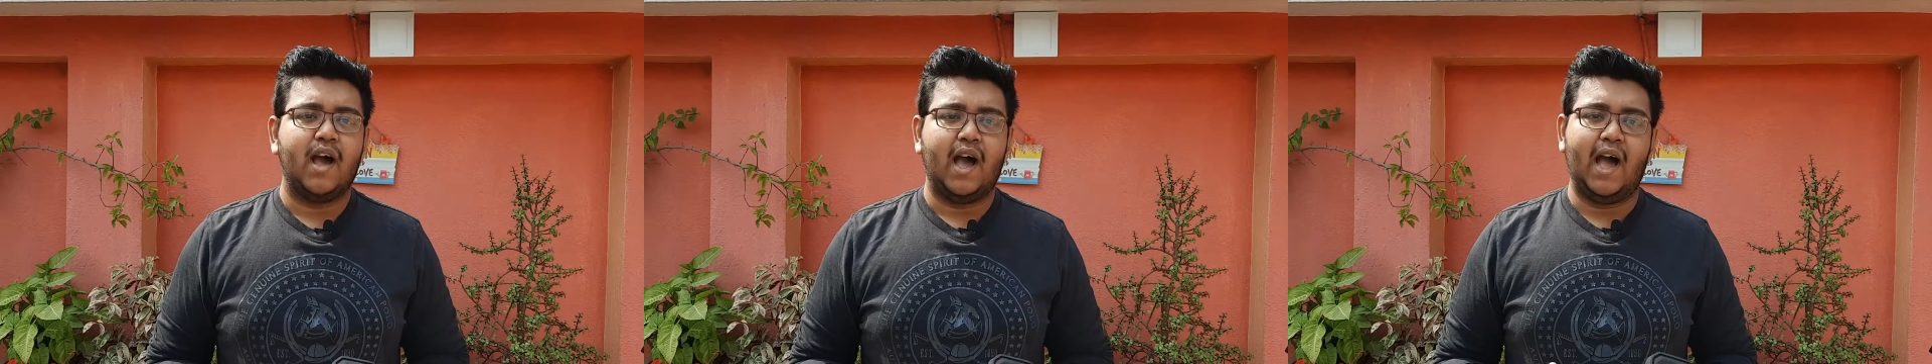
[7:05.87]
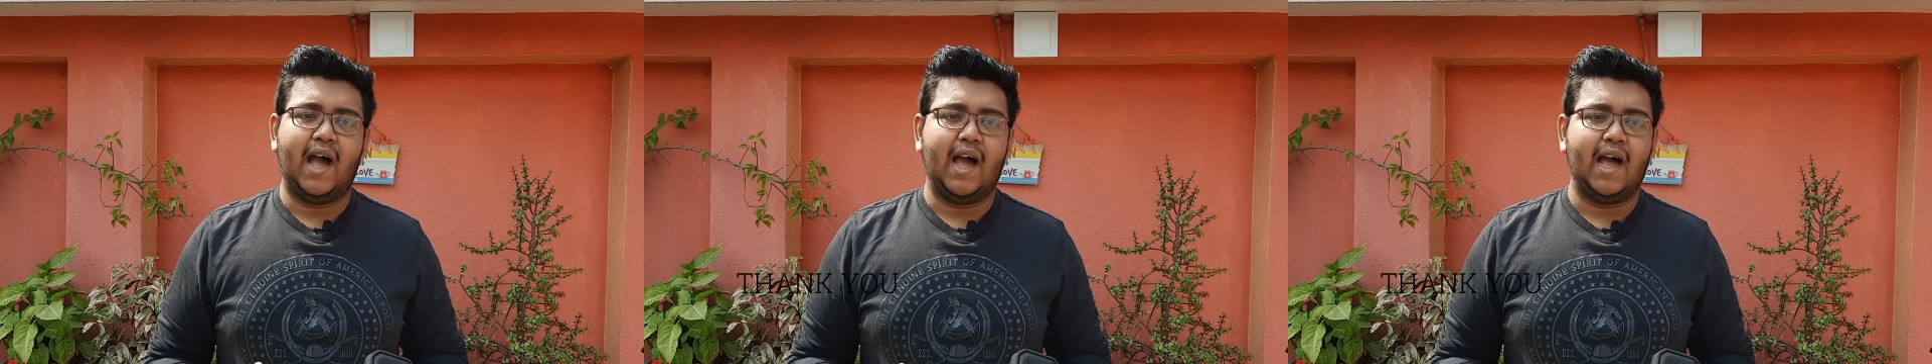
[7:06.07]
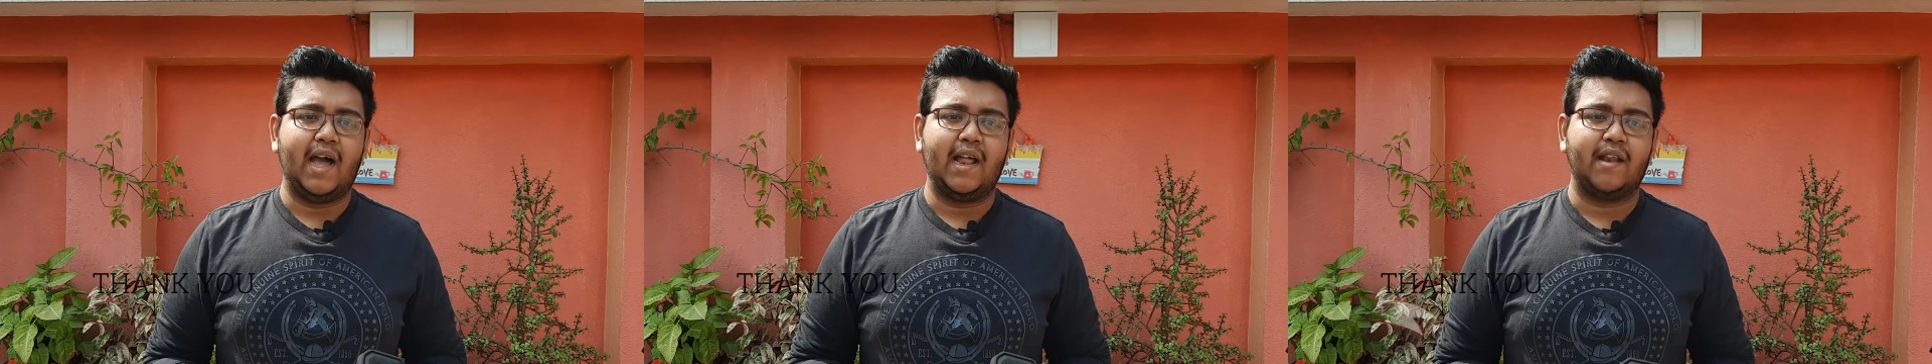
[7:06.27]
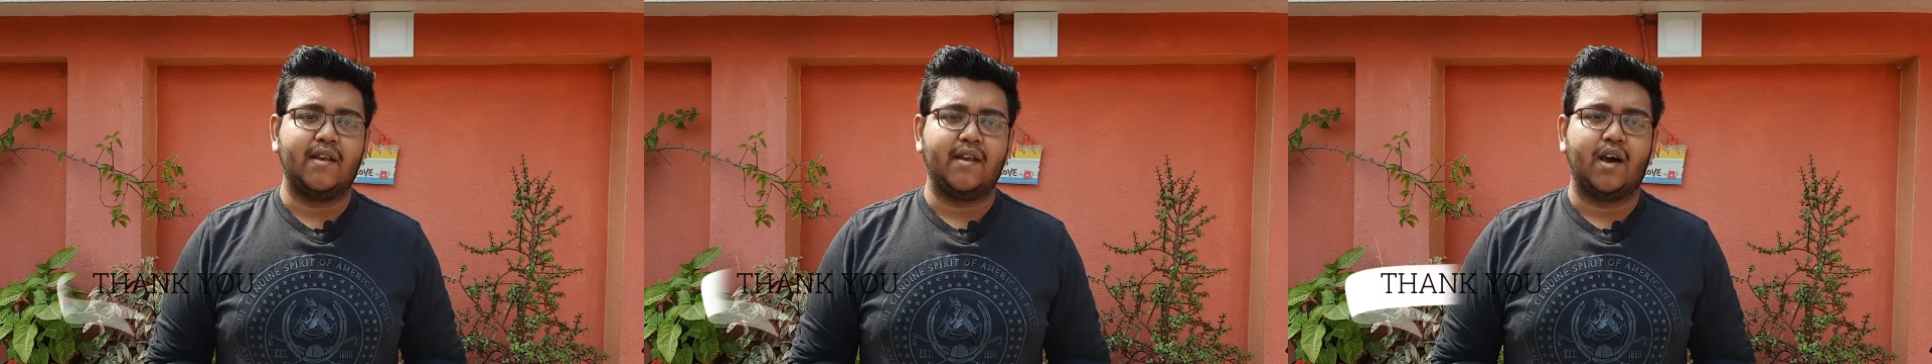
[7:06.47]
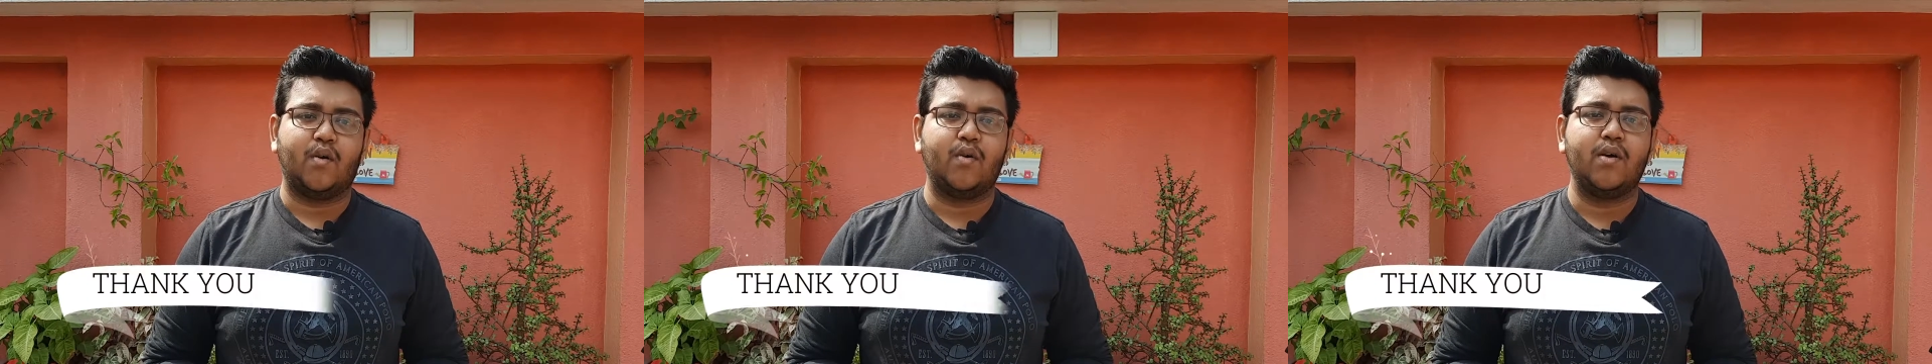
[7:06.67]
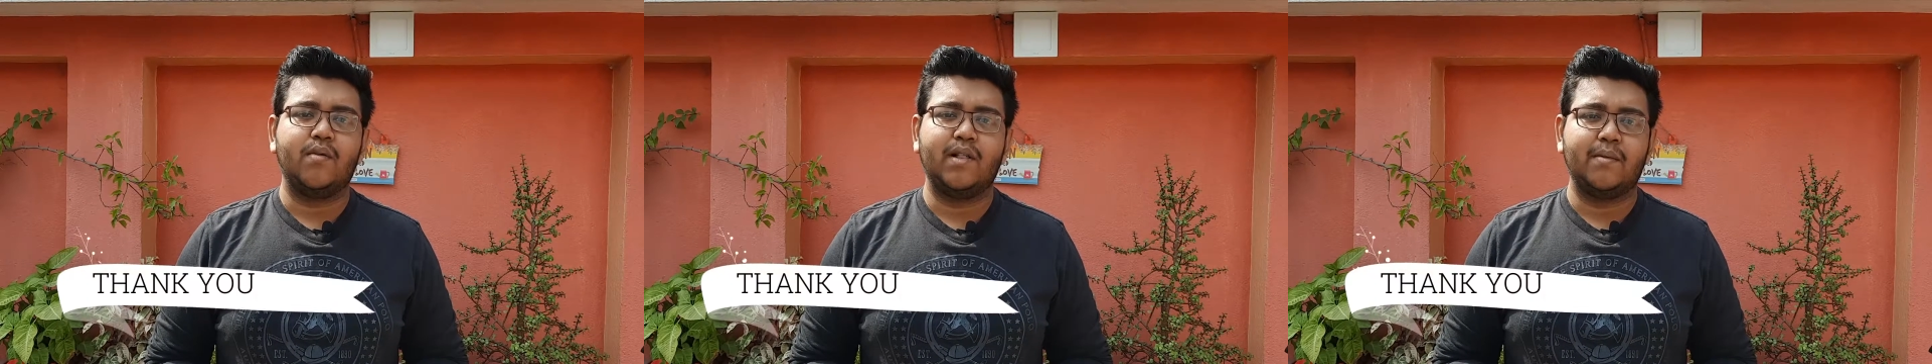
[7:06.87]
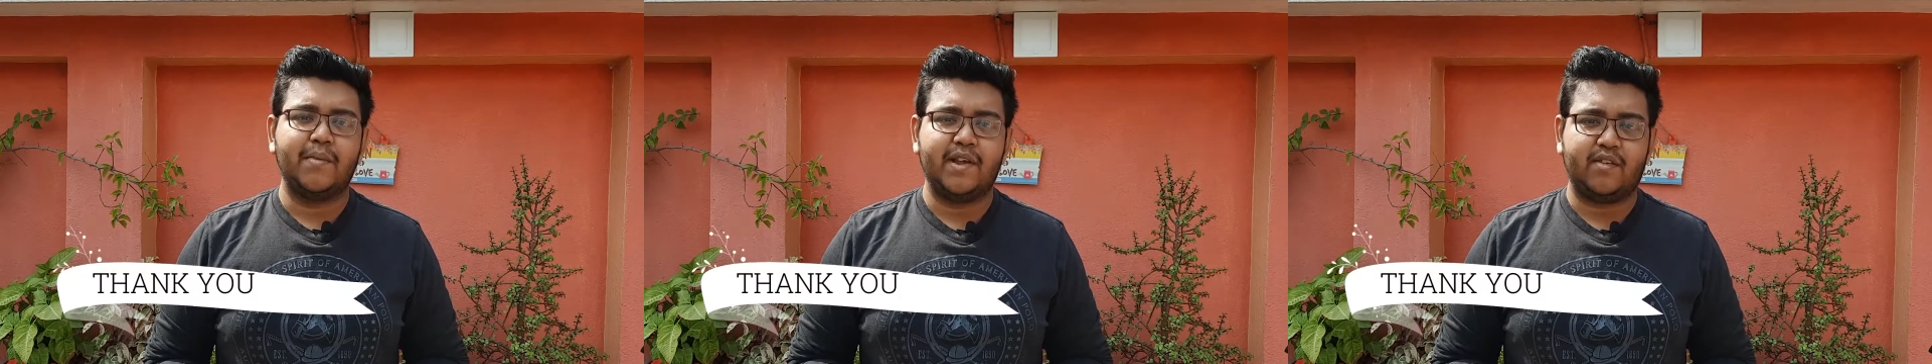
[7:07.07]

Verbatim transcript: and uh, we will meet